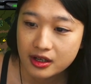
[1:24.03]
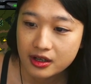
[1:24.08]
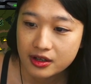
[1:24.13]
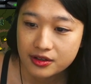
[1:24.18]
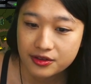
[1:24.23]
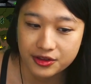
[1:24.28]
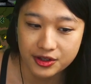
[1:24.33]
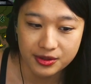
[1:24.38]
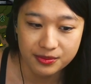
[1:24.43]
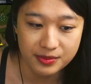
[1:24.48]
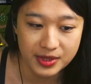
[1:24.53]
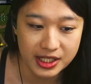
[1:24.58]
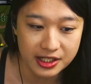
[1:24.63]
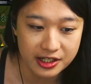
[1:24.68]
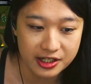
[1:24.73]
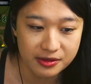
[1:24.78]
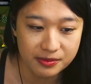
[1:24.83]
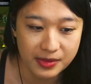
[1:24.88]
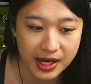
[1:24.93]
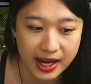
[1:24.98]
The
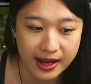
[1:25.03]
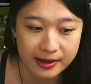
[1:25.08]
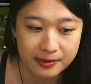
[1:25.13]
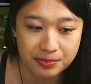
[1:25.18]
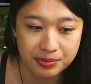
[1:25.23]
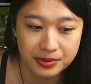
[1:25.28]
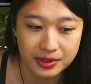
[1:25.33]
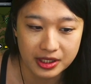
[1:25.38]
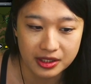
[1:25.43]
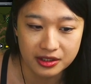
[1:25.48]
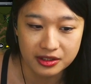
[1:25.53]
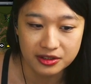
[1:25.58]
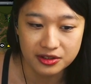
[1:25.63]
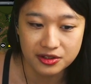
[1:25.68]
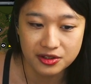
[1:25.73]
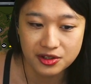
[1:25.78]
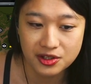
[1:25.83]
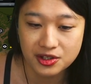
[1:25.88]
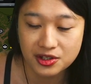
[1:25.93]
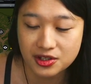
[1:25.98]
mini-map
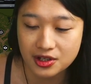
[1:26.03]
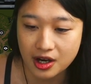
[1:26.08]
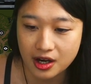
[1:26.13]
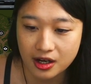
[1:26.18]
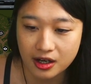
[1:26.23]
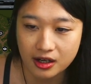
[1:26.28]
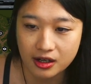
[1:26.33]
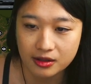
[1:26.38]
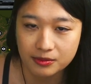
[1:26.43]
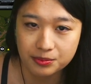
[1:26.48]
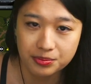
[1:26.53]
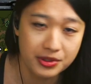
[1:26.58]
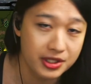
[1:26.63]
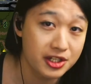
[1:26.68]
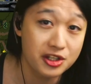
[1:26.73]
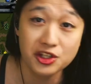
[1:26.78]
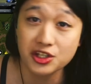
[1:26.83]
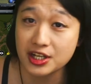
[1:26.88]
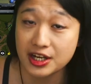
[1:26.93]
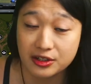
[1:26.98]
is pretty
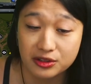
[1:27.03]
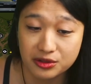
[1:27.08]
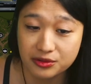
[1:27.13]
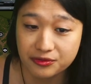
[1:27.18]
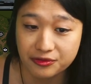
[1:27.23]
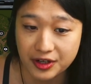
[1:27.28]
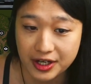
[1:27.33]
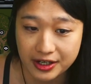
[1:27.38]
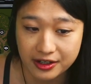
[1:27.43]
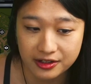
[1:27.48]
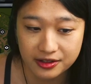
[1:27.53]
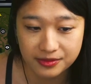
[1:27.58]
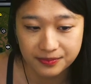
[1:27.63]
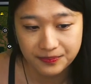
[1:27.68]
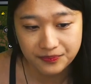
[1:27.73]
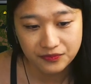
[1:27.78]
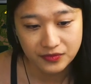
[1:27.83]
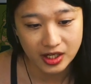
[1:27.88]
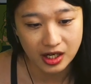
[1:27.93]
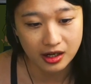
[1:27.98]
standard fare.
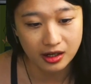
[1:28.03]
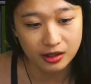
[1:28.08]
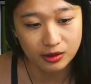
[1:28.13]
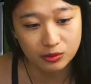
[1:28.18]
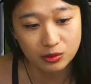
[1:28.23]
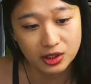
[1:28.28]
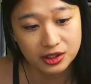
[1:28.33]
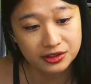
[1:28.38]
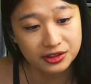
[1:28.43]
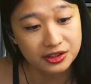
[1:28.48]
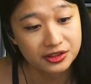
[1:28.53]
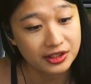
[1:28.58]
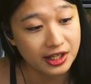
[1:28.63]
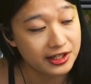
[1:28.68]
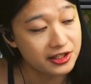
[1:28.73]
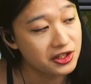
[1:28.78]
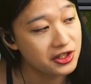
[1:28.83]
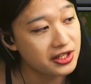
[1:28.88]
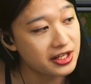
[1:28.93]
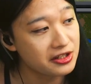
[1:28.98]
One of the
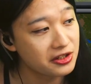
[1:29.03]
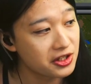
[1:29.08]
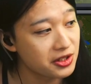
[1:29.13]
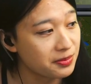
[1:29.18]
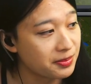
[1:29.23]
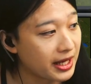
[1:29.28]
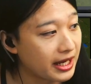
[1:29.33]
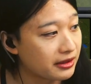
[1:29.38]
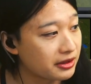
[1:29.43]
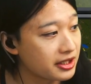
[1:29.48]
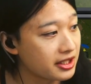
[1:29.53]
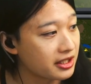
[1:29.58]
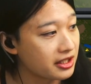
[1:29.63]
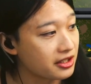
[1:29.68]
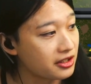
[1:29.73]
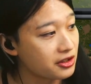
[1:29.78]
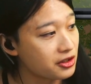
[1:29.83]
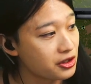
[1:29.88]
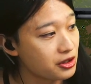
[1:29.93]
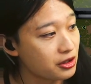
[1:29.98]
nice things about it
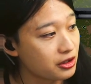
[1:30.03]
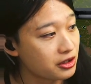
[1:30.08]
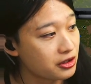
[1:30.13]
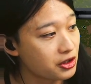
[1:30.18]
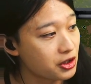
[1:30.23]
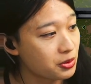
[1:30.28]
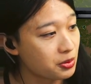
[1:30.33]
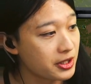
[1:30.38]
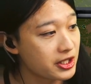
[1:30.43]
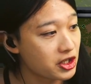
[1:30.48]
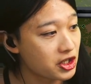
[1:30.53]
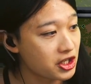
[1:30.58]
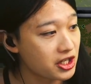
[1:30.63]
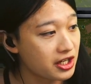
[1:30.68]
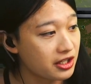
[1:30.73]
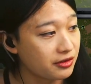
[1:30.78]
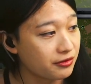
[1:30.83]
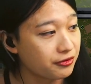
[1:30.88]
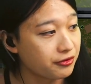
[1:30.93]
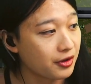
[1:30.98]
is you could switch
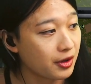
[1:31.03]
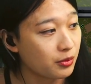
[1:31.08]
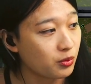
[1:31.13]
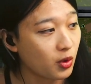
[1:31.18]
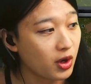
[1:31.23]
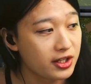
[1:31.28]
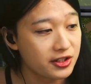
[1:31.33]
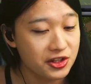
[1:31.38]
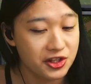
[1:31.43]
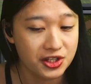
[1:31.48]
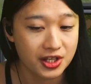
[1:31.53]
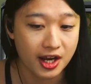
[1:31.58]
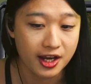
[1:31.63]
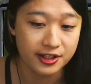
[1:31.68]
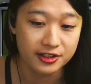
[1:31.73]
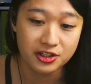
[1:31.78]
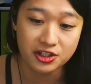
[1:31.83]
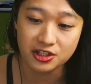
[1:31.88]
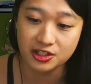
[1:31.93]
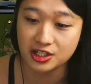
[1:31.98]
it from one
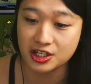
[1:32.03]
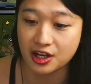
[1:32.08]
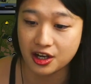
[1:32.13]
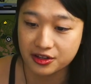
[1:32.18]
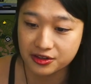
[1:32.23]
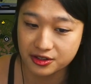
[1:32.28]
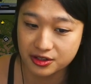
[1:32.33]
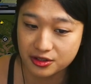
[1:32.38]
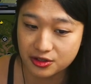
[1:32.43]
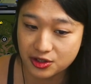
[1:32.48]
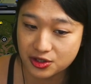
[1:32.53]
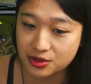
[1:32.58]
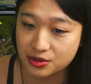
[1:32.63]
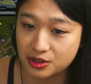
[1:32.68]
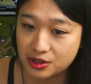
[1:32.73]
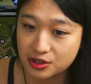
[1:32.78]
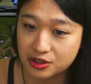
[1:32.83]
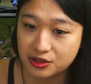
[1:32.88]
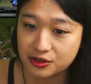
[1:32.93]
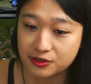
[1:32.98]
side to the other, so
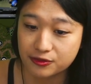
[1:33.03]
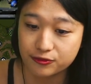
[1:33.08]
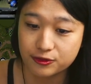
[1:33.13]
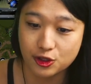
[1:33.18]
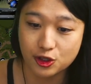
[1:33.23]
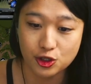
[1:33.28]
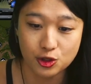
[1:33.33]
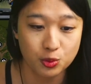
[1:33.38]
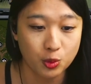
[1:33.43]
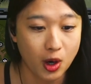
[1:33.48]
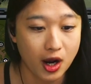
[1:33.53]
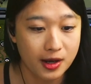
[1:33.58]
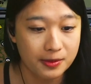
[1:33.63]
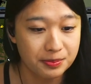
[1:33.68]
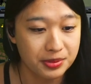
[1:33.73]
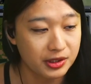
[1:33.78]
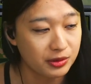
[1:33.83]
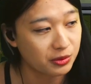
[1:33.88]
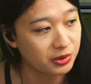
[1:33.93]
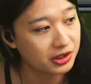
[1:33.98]
you could swap
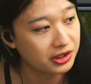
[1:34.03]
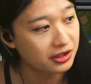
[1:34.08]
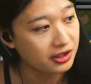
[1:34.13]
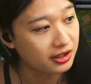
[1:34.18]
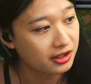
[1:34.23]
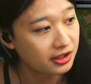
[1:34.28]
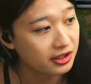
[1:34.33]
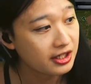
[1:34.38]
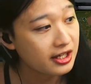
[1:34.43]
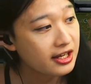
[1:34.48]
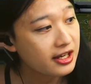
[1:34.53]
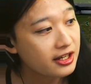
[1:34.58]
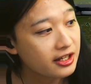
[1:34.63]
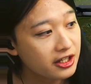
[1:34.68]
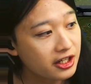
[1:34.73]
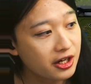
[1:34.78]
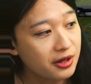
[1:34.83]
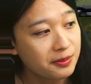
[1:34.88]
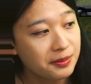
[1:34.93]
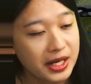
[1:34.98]
it with the
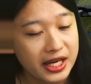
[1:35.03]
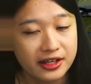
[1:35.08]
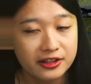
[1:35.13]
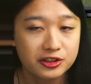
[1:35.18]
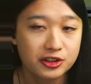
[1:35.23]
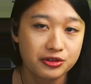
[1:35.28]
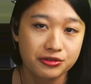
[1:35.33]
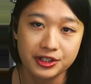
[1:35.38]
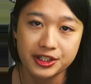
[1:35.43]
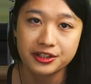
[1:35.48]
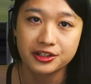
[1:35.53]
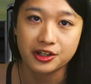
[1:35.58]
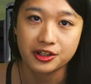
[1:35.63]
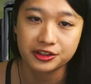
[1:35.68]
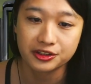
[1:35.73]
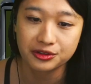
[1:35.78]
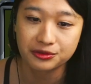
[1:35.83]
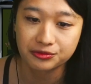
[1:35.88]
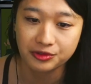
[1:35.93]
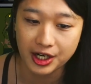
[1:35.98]
command grid on
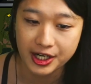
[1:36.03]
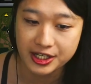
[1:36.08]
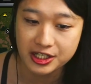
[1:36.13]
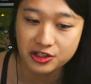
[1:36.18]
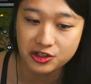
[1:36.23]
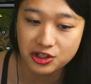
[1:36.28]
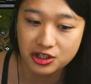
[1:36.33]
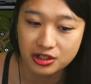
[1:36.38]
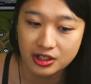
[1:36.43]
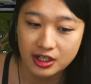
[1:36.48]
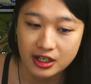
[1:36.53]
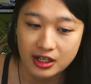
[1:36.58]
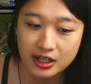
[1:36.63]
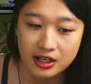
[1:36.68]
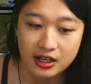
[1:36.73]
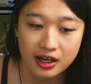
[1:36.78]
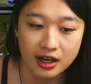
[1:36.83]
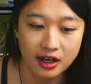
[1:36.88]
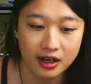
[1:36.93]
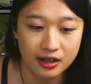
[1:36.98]
the right.
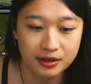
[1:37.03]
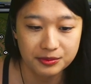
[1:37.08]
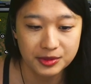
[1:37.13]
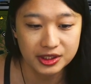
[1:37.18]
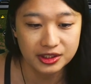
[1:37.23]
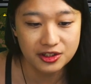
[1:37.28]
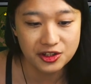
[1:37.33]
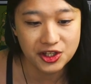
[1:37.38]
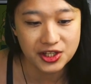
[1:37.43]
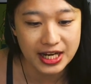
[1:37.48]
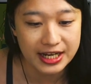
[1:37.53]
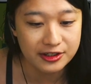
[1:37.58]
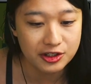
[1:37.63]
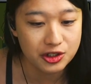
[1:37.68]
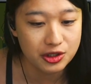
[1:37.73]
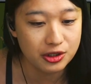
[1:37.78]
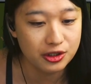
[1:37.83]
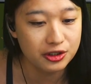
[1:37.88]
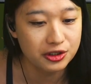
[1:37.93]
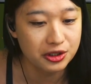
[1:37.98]
In the
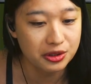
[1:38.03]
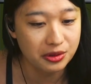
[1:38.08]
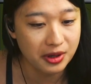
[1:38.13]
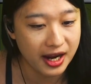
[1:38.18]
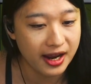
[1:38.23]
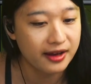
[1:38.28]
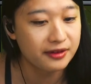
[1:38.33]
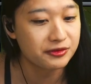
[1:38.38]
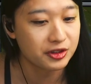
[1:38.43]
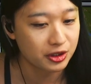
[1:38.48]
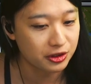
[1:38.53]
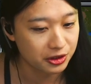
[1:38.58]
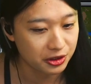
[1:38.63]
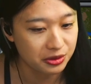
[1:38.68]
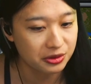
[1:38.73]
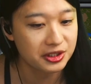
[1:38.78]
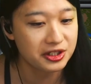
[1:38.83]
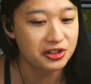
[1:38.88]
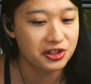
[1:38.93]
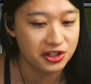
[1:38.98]
center, you have your
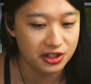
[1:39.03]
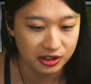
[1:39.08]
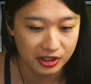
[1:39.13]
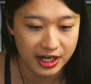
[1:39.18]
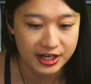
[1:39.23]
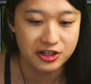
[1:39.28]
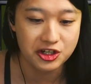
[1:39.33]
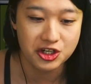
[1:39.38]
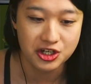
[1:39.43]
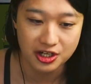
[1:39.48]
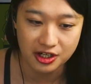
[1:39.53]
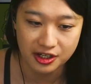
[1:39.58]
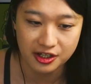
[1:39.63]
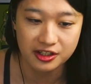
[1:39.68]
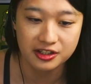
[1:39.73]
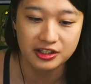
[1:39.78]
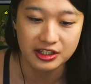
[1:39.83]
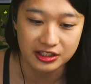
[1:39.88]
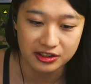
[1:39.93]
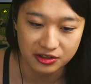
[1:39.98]
unit
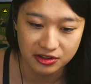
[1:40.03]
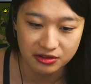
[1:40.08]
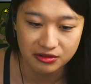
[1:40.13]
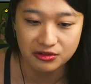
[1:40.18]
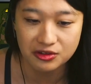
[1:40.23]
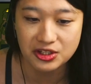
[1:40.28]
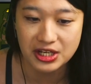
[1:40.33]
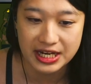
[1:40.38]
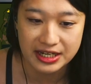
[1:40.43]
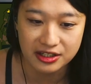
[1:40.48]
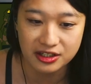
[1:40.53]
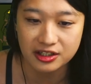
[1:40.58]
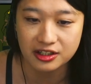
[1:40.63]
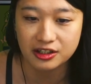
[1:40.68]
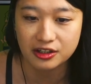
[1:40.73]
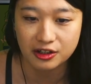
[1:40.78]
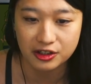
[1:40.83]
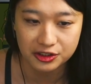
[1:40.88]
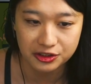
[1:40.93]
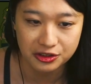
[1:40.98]
selection and data
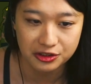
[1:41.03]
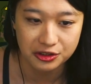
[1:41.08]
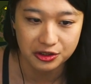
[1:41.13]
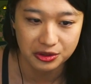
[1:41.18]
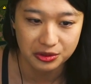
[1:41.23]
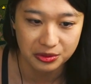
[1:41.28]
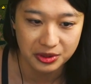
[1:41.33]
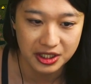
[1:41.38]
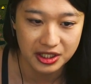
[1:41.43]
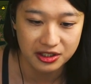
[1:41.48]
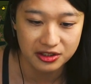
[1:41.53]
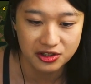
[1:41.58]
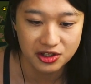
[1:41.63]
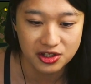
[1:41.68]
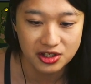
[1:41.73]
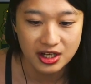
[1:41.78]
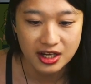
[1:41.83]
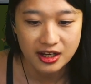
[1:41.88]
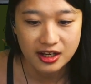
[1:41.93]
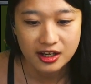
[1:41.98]
on your units.
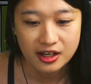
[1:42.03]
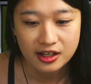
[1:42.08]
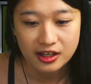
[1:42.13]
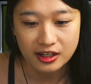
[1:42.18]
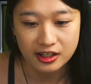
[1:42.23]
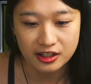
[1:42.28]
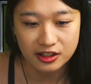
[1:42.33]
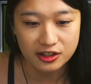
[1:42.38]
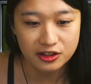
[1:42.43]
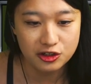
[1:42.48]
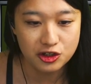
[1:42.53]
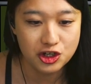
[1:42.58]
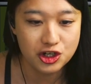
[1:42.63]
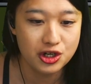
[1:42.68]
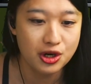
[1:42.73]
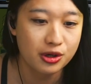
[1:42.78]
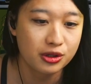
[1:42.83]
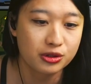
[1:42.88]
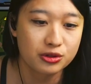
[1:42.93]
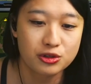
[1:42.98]
It
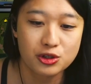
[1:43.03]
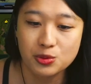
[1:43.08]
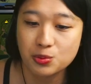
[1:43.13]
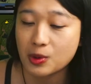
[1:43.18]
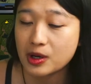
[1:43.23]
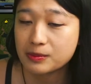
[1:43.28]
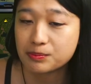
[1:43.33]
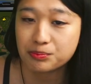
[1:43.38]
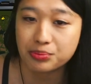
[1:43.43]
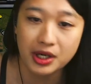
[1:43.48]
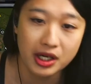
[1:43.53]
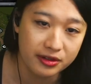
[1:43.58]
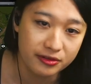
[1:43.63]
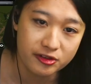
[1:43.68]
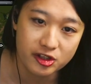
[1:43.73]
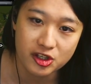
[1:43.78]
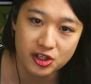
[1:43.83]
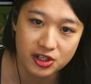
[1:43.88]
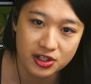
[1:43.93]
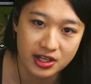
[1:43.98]
shows what
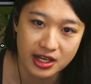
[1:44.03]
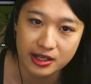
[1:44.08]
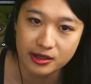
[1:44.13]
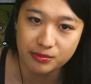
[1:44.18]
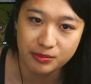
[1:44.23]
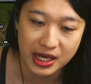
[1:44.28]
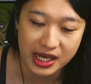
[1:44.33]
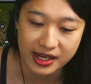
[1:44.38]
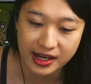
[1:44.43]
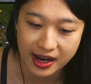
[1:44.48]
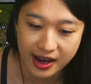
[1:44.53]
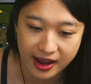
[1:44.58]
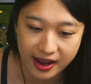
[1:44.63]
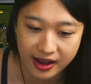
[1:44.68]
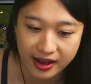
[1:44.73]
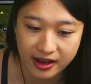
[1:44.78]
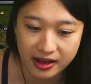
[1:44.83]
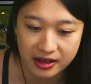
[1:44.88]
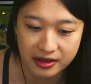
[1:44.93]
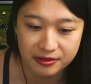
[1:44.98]
buffs they may
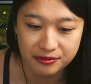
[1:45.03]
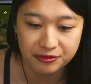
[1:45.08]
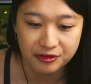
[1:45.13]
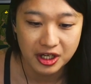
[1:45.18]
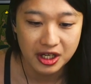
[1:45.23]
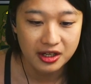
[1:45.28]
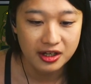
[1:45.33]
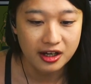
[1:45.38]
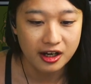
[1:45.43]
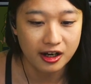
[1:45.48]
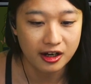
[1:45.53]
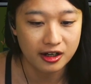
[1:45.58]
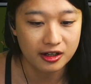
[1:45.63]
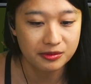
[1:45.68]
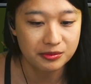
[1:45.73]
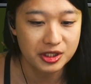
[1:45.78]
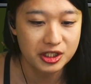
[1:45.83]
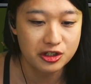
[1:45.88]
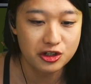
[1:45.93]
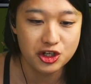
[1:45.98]
have,
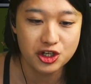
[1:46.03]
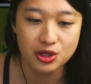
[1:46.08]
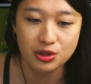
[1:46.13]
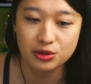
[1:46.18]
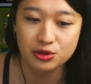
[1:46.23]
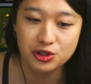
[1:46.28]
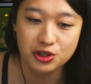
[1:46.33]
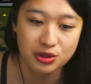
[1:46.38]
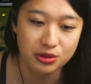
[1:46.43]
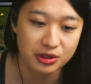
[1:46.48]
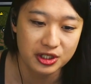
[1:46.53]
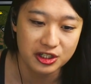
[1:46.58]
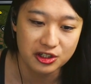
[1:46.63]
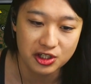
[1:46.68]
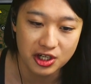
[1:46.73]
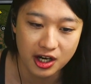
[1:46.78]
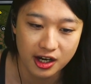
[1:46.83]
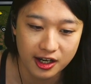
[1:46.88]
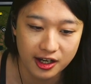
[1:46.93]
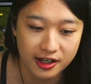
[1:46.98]
and it shows unit
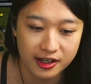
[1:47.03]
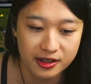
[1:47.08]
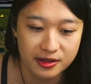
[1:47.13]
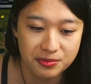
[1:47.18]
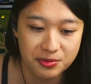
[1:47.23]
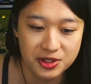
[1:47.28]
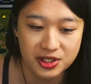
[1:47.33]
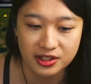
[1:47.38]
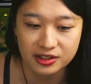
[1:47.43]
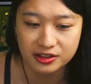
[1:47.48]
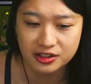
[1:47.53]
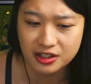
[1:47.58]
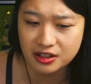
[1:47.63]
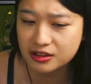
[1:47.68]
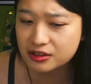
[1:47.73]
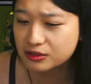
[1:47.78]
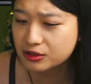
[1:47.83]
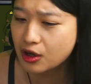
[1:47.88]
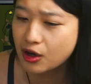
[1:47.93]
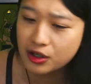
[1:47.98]
types and,
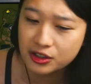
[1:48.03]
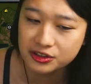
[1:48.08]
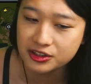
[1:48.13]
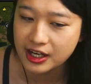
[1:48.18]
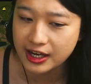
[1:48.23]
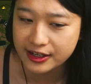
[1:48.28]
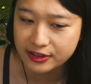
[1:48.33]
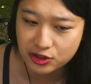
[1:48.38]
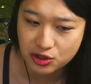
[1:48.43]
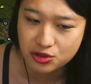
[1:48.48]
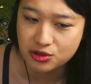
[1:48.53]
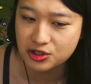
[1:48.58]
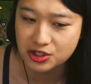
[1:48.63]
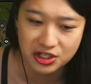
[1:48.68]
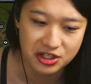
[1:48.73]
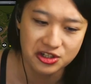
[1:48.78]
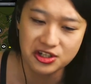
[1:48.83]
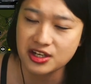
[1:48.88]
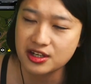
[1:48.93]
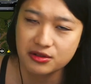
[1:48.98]
all the extra
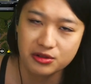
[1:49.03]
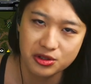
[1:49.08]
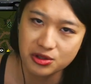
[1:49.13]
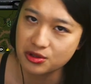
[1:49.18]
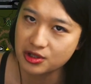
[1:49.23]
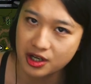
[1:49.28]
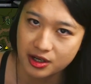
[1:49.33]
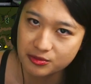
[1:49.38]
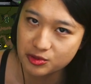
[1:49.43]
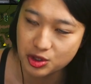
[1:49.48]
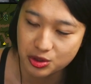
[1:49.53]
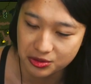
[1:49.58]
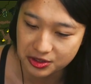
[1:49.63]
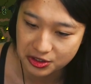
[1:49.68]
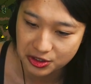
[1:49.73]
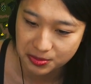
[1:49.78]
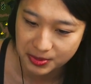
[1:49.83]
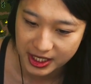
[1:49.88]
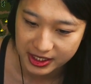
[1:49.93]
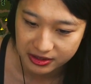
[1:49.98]
details you come to
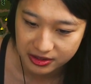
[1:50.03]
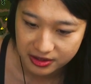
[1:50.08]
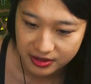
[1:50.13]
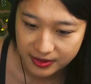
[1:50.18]
expect.